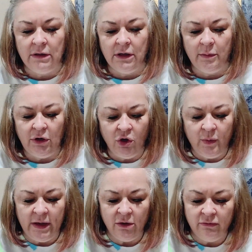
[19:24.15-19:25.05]
I'm going to go
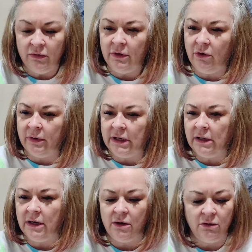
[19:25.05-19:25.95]
back over the green
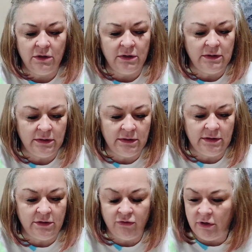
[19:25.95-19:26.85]
now because
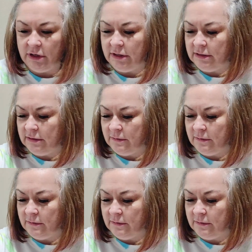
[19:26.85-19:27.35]
it's dry.